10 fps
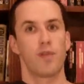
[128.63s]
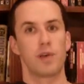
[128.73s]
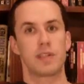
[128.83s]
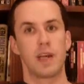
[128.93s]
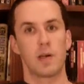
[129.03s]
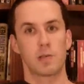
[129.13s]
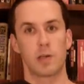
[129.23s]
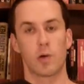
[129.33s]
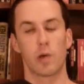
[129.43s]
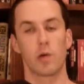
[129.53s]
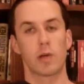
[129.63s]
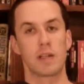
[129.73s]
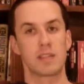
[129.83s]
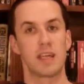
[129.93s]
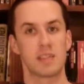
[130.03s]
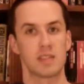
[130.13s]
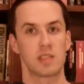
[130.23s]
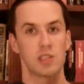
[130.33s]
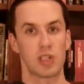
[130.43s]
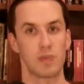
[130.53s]
for territorial
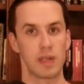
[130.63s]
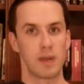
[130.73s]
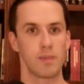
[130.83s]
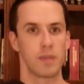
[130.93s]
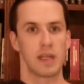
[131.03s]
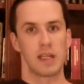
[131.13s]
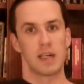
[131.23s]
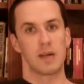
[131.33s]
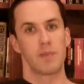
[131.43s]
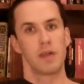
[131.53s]
concessions to Germany, and